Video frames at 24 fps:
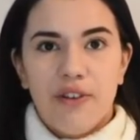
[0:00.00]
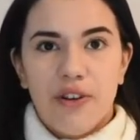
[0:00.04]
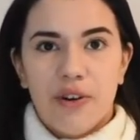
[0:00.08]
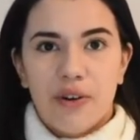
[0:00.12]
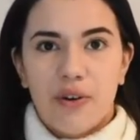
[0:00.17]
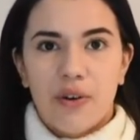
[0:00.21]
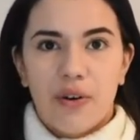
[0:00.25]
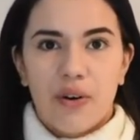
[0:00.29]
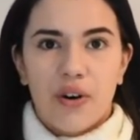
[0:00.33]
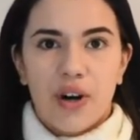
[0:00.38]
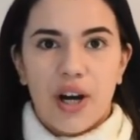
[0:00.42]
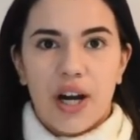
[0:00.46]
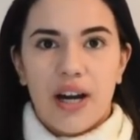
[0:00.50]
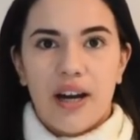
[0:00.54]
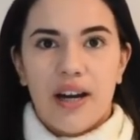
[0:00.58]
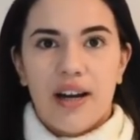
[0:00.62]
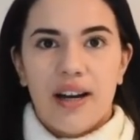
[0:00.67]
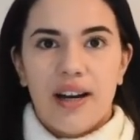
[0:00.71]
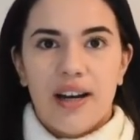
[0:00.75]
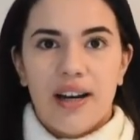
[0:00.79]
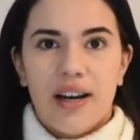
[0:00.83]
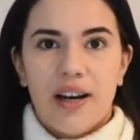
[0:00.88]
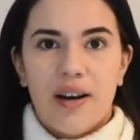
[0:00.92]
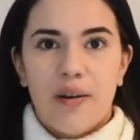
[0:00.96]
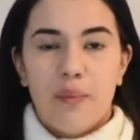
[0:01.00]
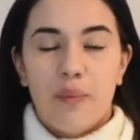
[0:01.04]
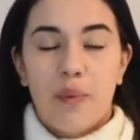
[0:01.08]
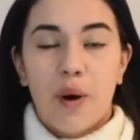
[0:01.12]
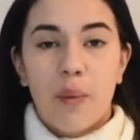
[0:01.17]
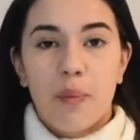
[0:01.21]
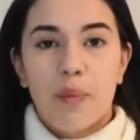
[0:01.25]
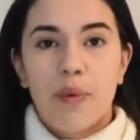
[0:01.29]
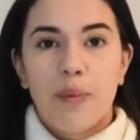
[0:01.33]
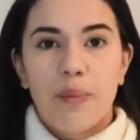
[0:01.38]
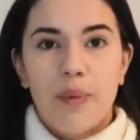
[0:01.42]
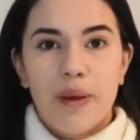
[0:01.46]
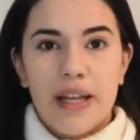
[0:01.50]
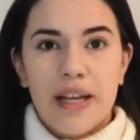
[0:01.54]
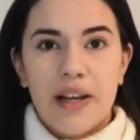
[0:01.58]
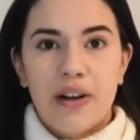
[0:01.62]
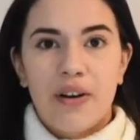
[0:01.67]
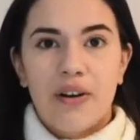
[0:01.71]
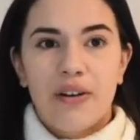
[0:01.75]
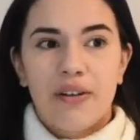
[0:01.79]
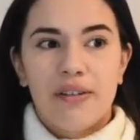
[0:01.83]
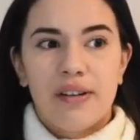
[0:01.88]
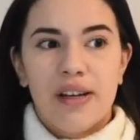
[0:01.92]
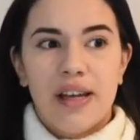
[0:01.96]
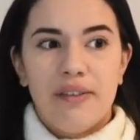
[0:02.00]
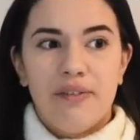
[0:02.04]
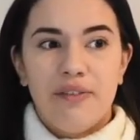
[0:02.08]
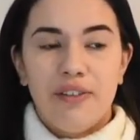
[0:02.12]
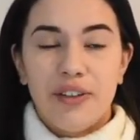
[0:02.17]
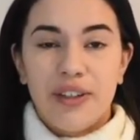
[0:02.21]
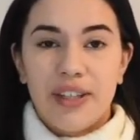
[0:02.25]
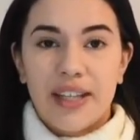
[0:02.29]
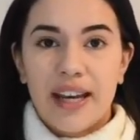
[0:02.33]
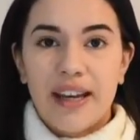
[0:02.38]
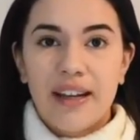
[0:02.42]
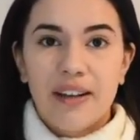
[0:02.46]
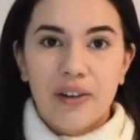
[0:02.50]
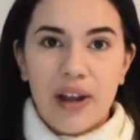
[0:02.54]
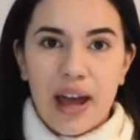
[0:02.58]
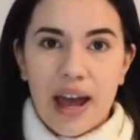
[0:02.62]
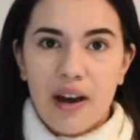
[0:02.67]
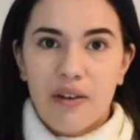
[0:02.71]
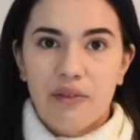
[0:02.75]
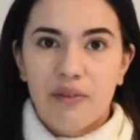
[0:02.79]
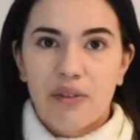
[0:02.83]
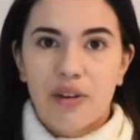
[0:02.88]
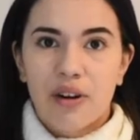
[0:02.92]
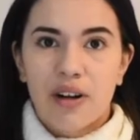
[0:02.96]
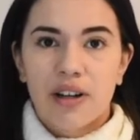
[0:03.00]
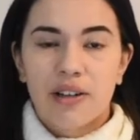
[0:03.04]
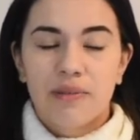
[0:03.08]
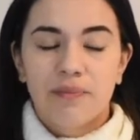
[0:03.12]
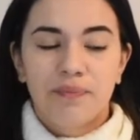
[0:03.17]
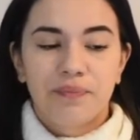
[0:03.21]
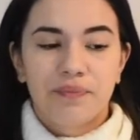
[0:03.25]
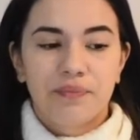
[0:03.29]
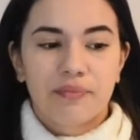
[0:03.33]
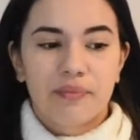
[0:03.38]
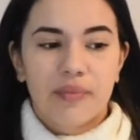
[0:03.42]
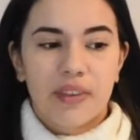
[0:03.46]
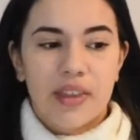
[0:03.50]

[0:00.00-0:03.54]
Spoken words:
your boppy pillow, if you can have one.